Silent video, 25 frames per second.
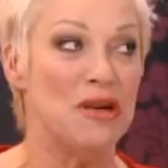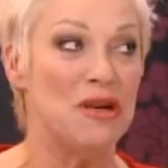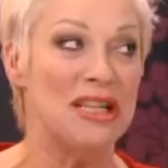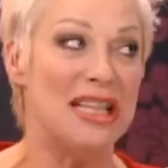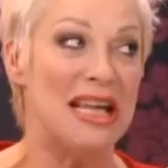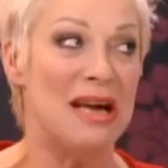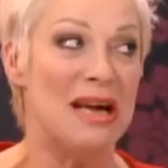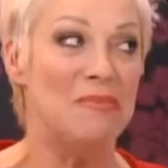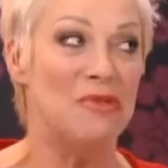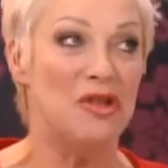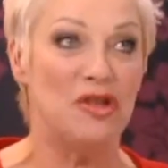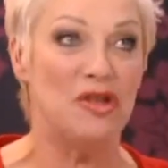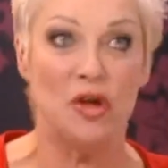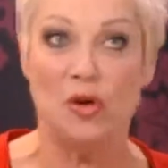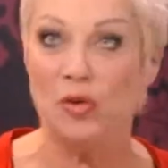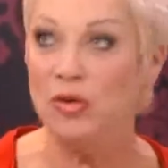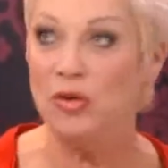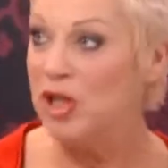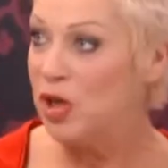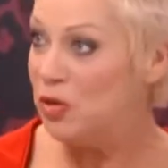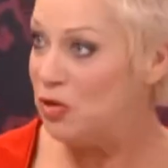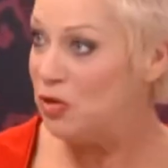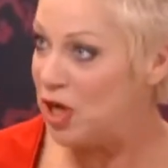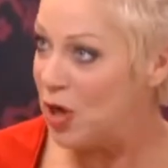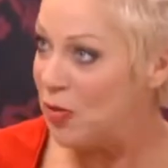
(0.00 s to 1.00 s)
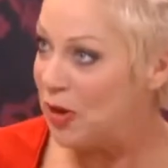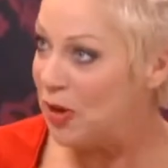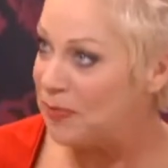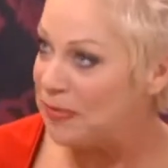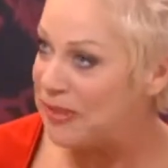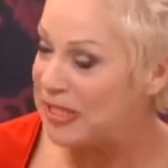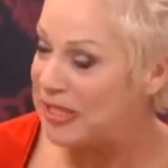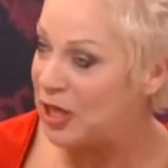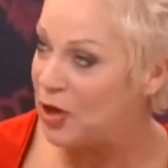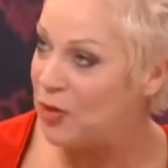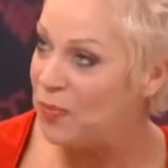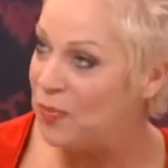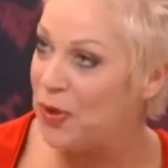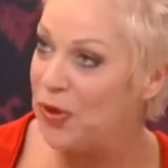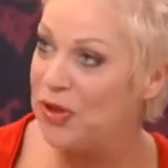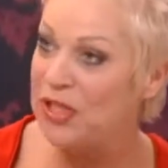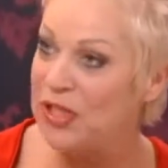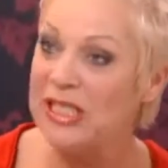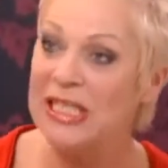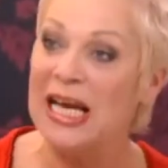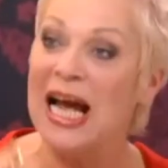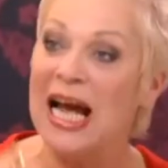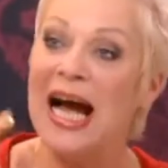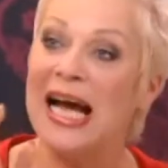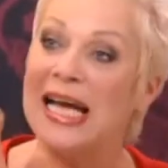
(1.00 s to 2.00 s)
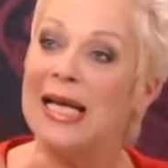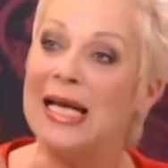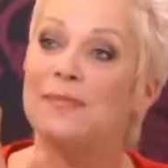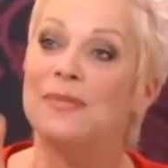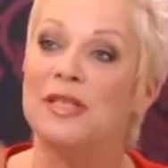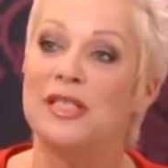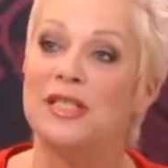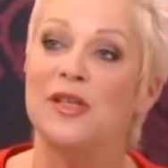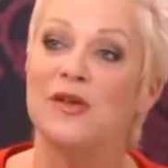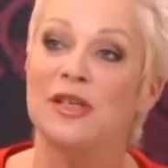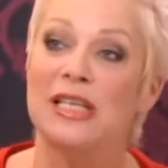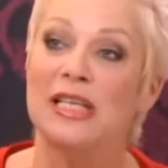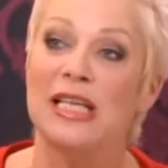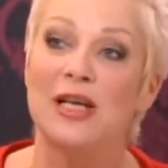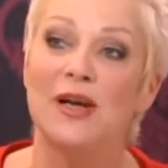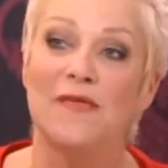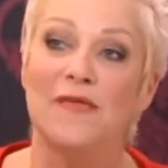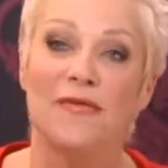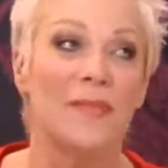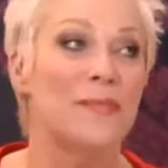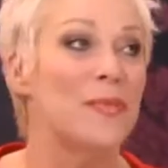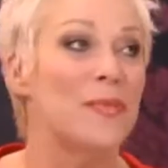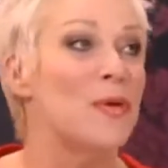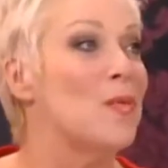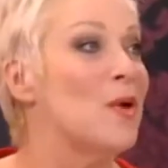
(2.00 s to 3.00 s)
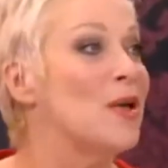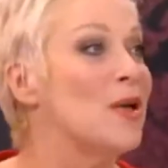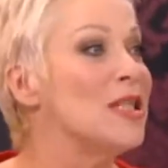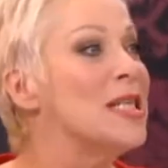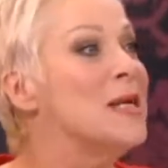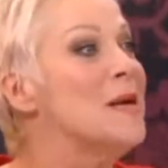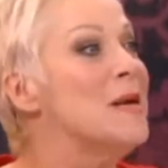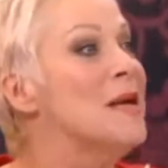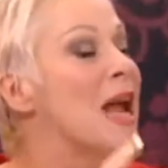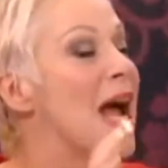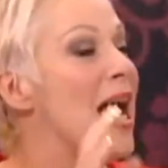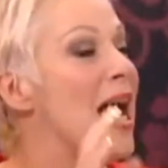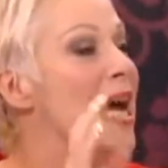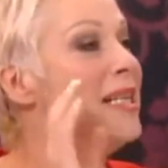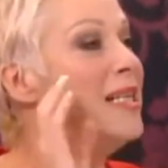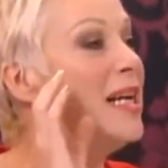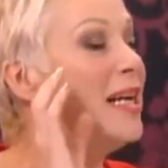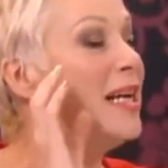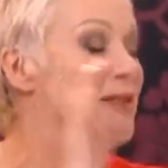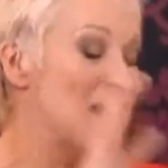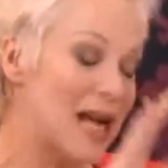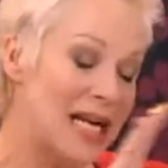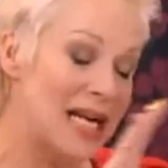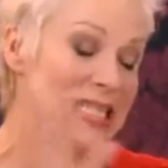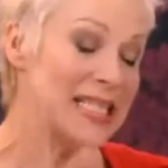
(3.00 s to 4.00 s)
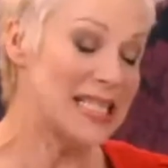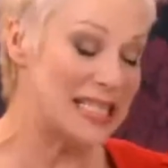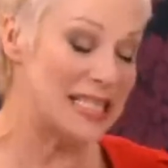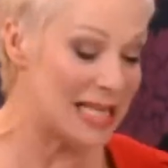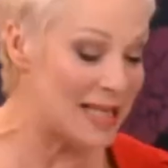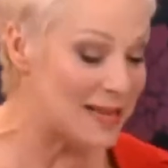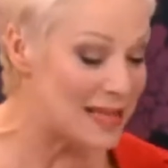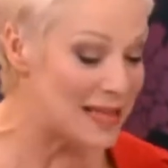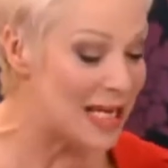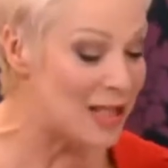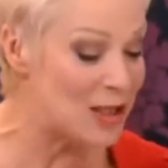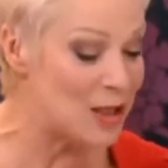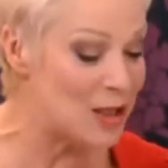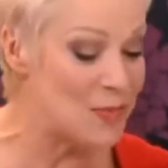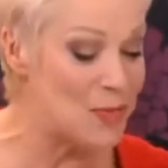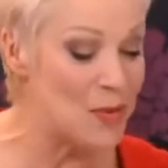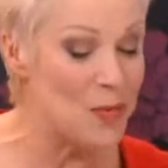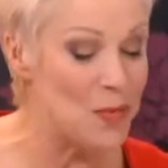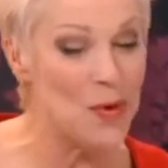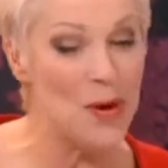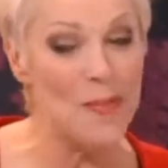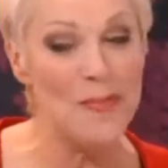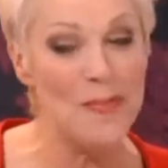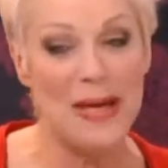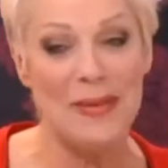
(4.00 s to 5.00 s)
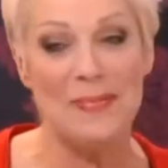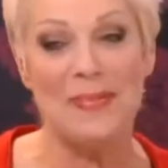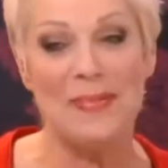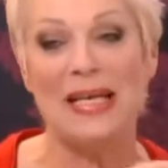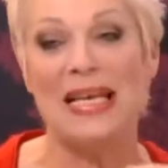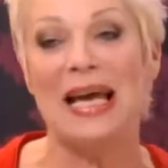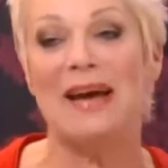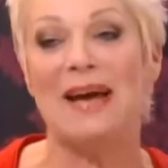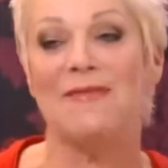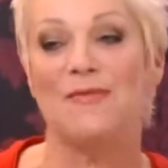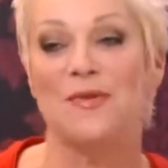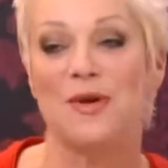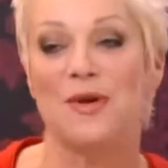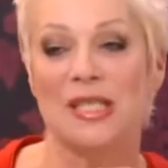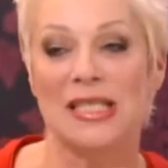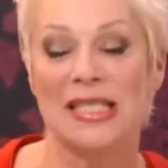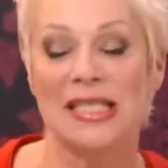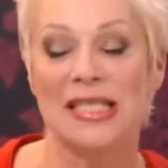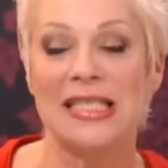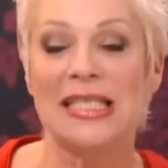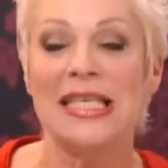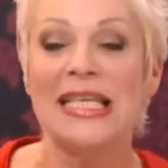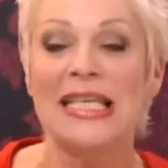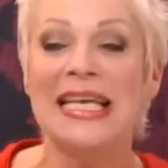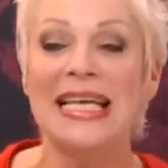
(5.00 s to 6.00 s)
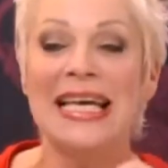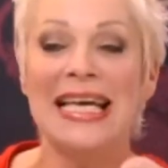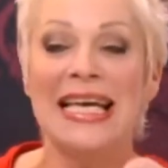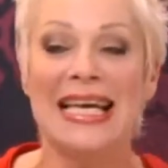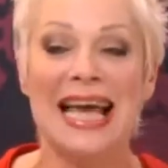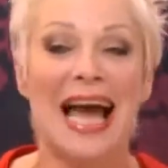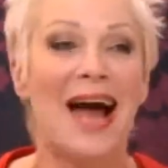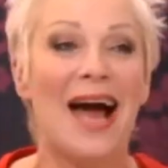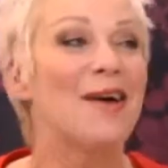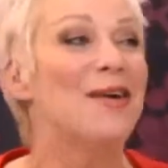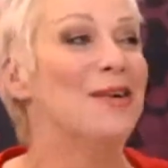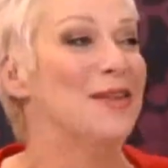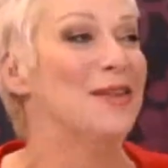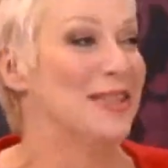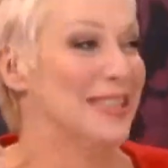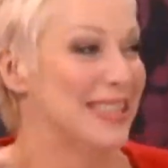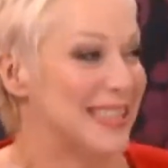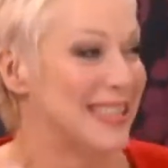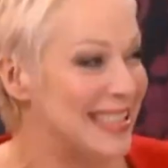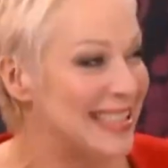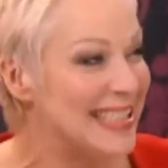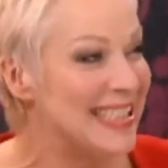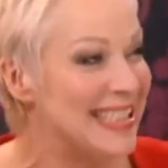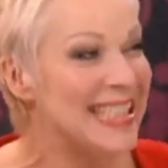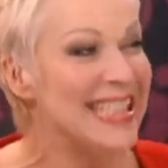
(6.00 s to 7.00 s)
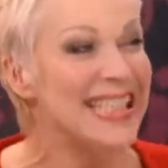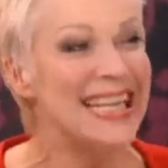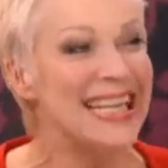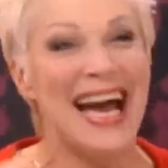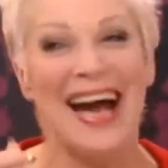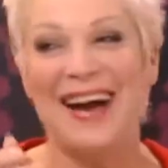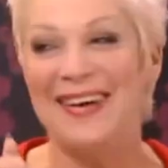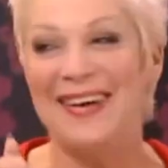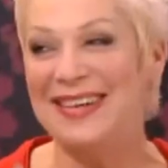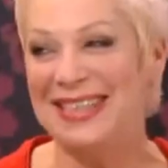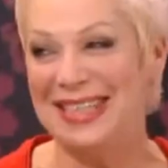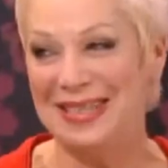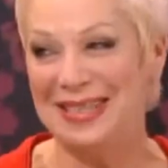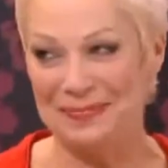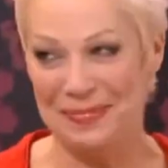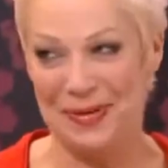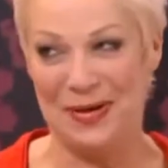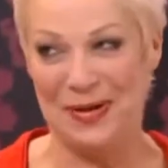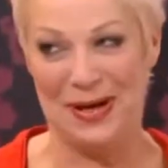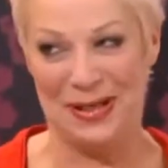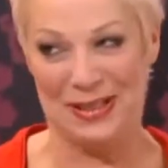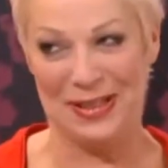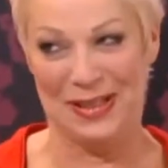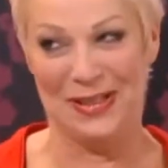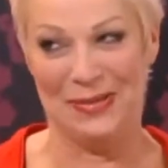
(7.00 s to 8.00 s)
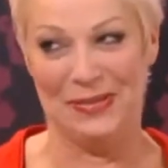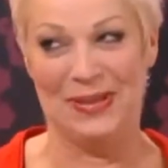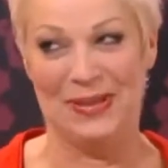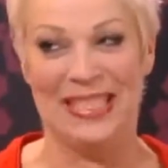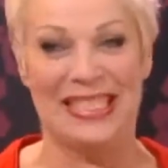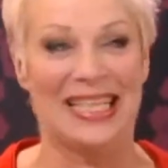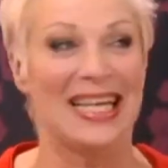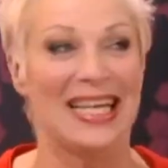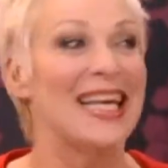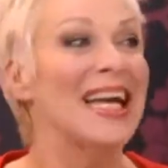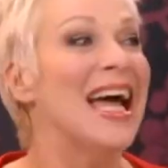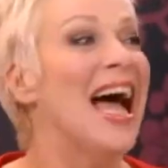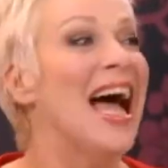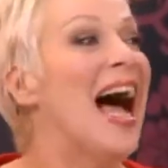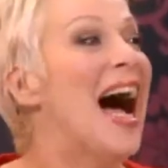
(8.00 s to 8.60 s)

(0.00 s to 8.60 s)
one of them shows. Who knew I'd be so bothered? I absolutely love it. But what... And as I say, thank you. But what made me laugh was that Carol had put on Twitter,